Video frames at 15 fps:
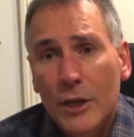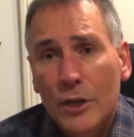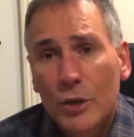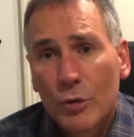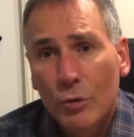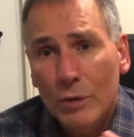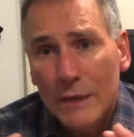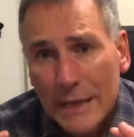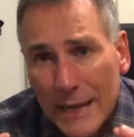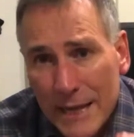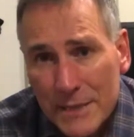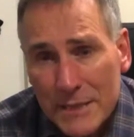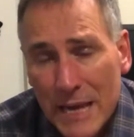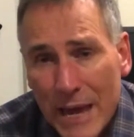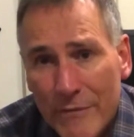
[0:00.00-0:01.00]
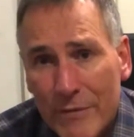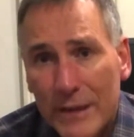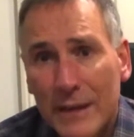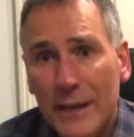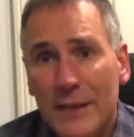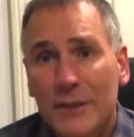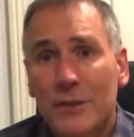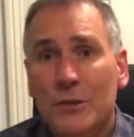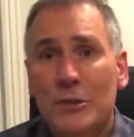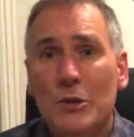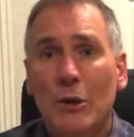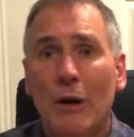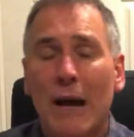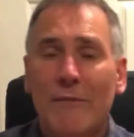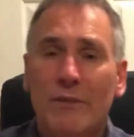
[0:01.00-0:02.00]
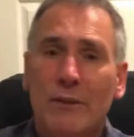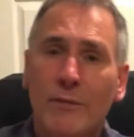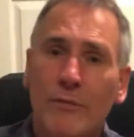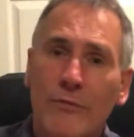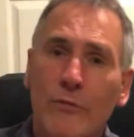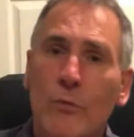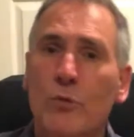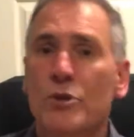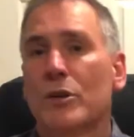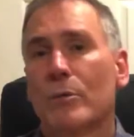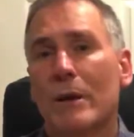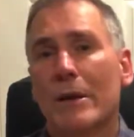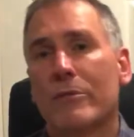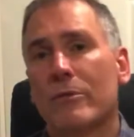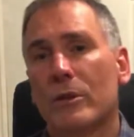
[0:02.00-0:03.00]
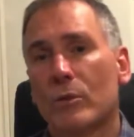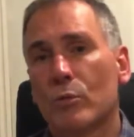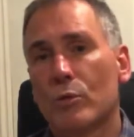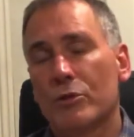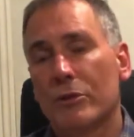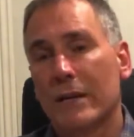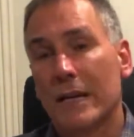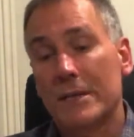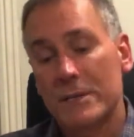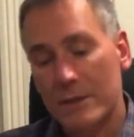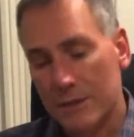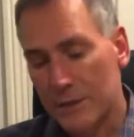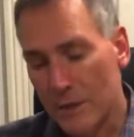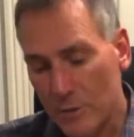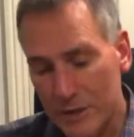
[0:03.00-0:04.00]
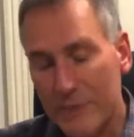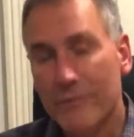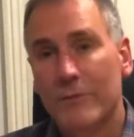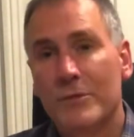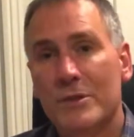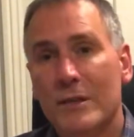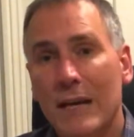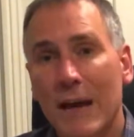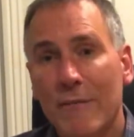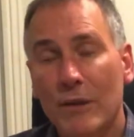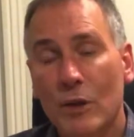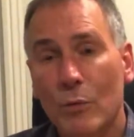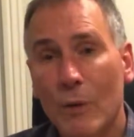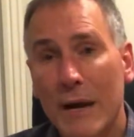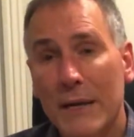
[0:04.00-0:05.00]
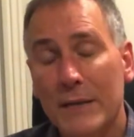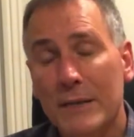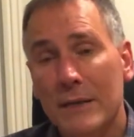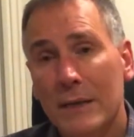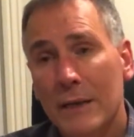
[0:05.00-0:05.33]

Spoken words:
you're less heavy and you're not able to force your way through the water again. So it's no different to having your weight.